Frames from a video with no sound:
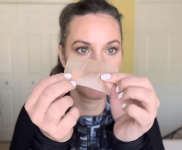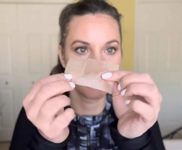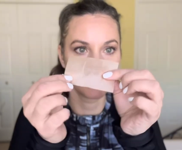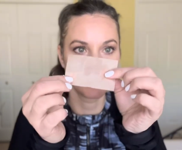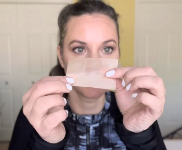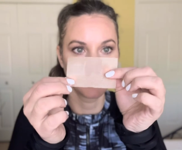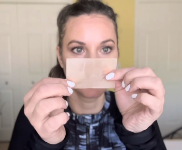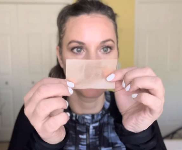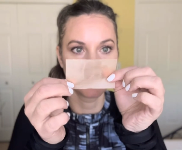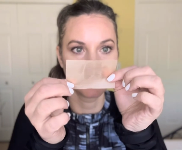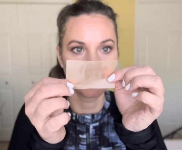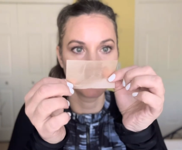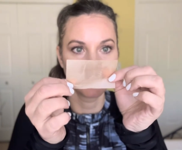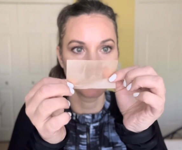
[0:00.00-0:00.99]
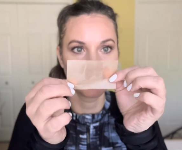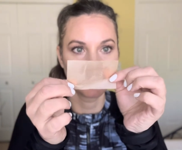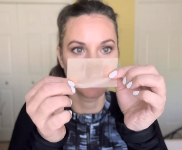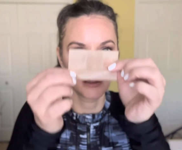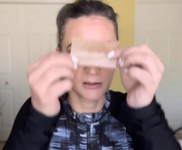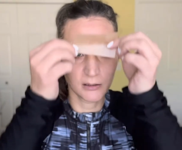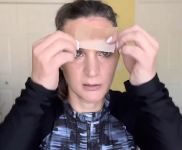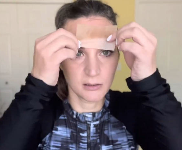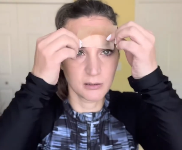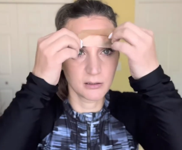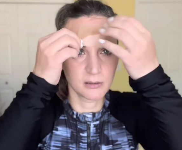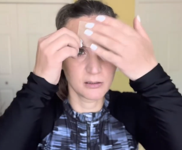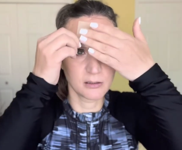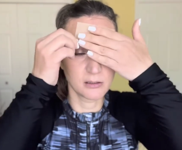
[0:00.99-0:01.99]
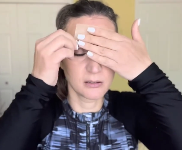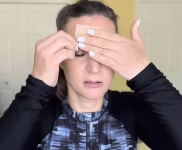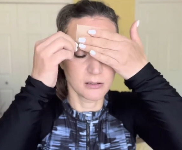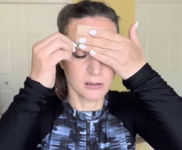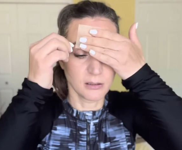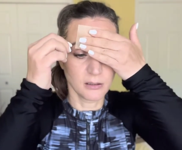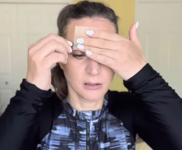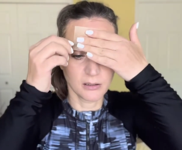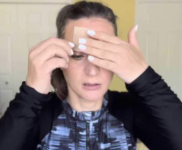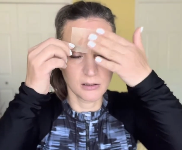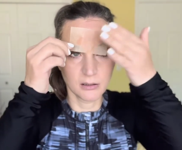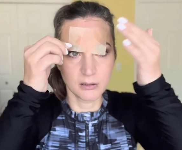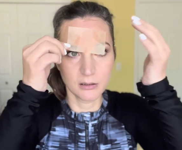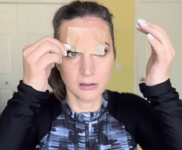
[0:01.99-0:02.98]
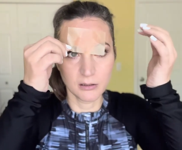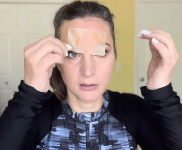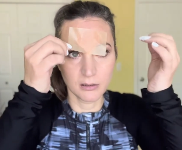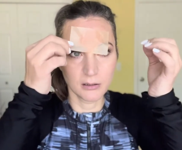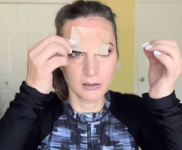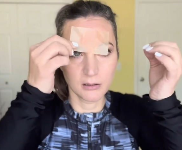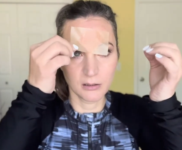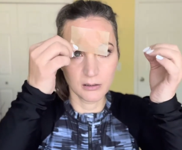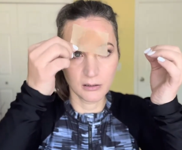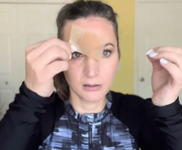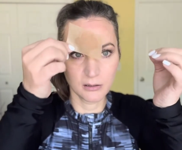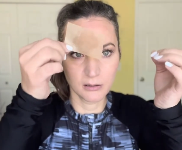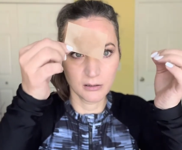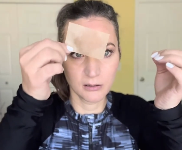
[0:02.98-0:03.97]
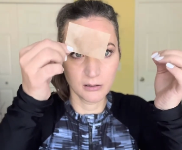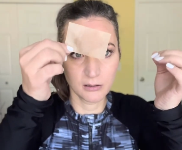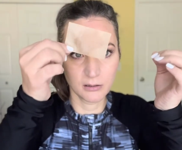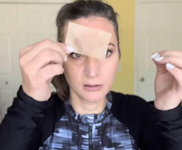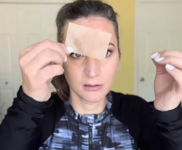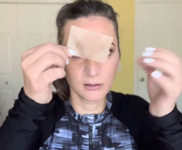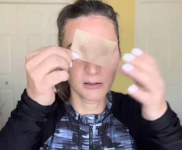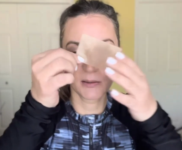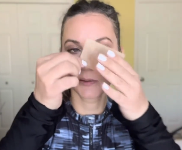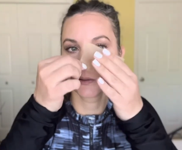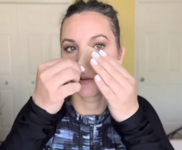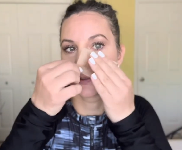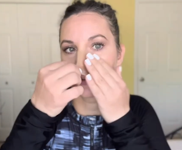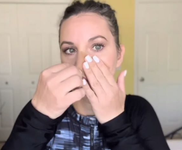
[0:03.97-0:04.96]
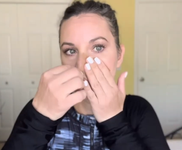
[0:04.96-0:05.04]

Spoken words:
(silence)